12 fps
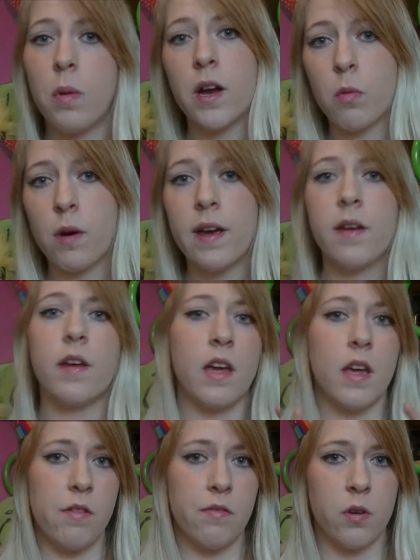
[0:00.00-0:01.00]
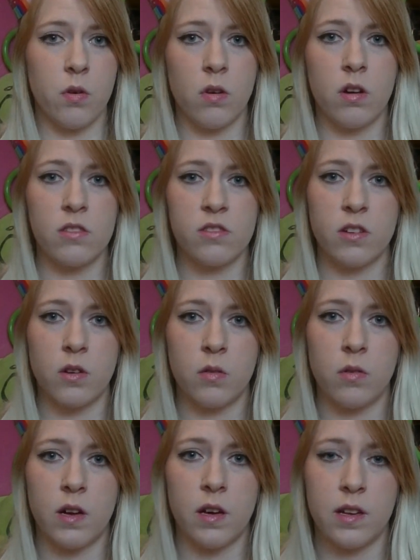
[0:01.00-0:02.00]
by the way, if you
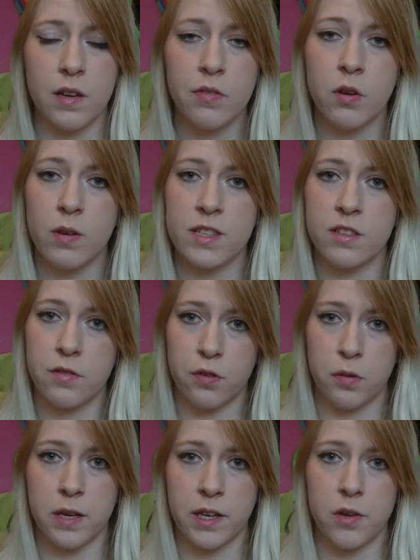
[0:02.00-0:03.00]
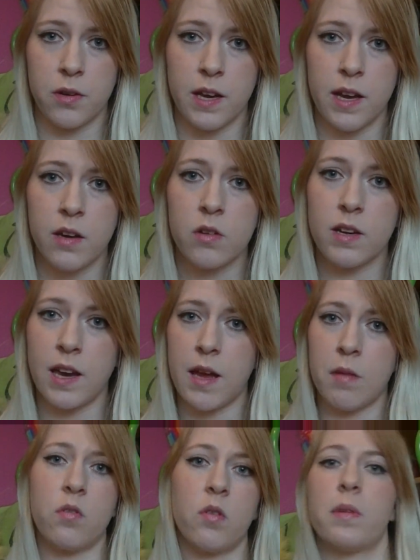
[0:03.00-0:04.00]
also leave a question for my Q&A, your
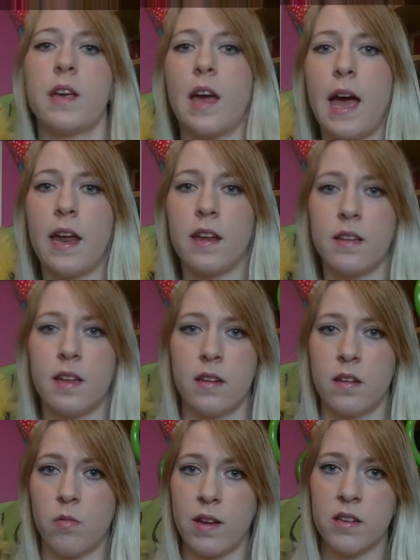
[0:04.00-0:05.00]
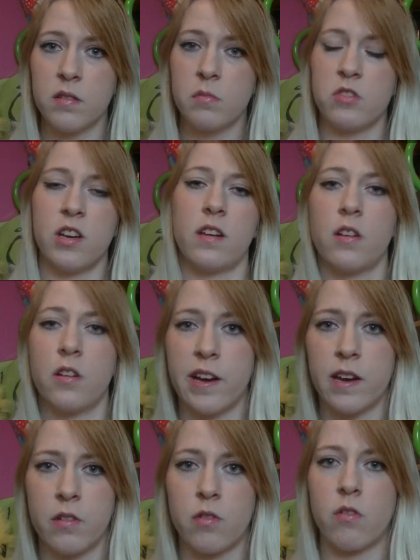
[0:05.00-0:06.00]
name will be added in a random
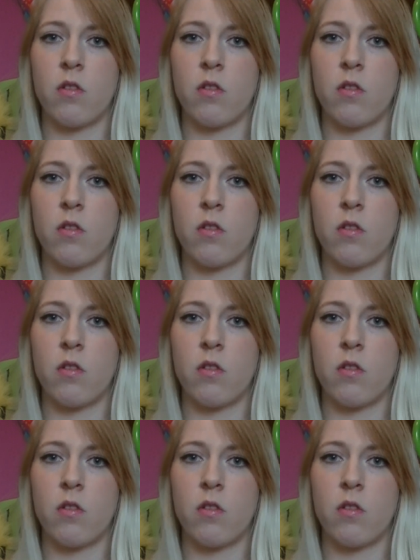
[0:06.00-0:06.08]
generator